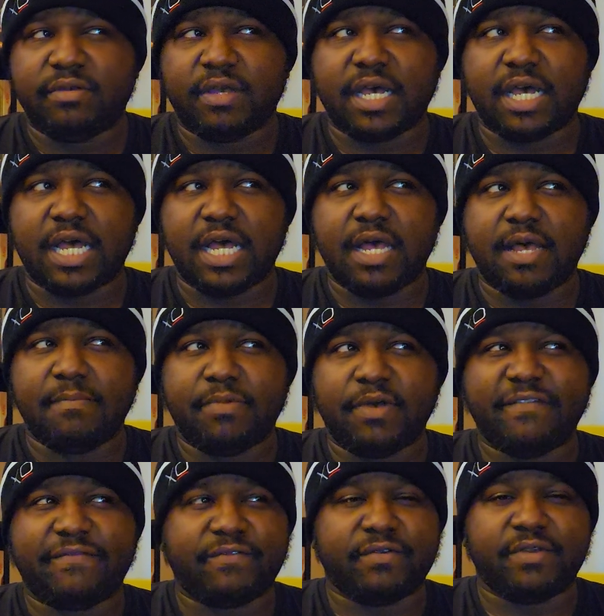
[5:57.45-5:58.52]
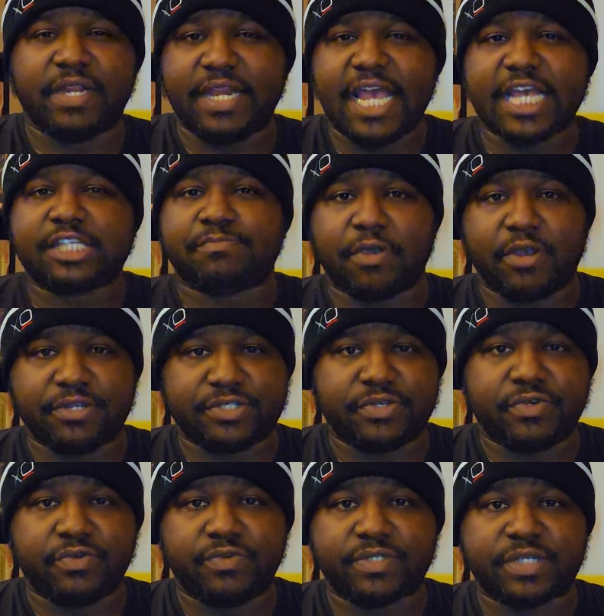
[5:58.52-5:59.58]
But for the next person
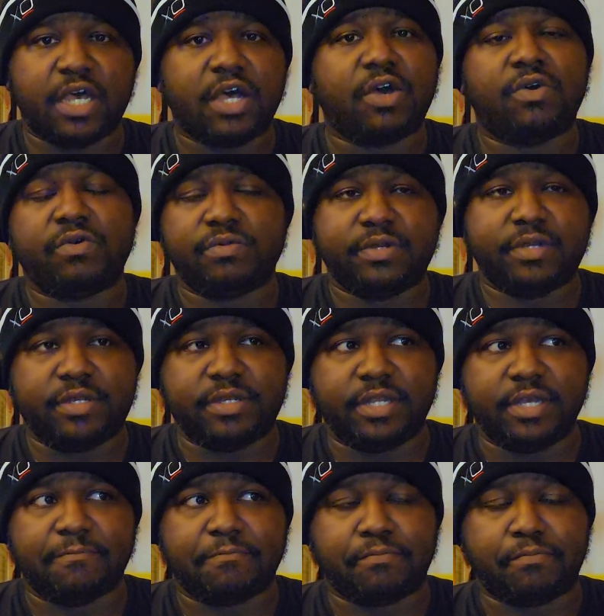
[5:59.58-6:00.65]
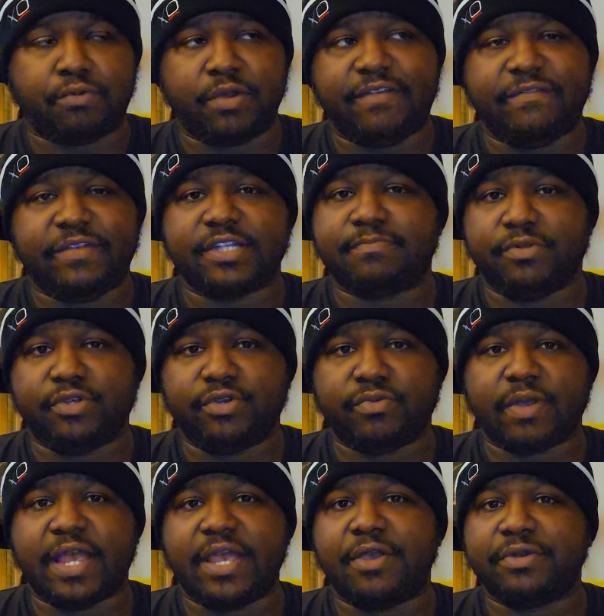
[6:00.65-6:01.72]
who's owned the previous
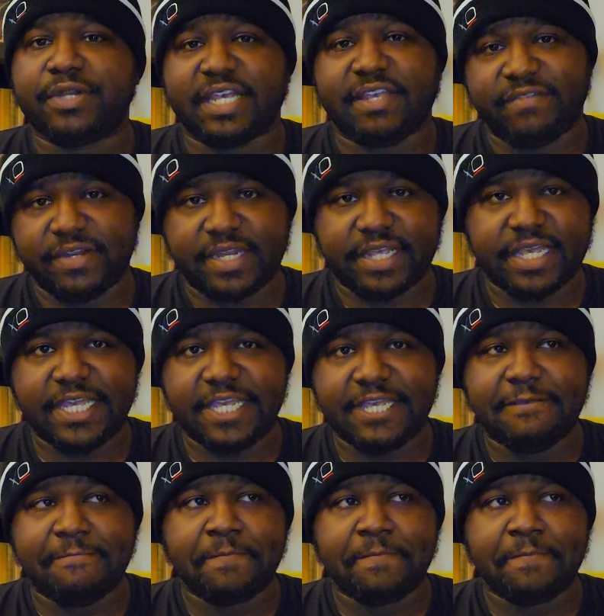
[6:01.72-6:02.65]
Blu-ray or DVD,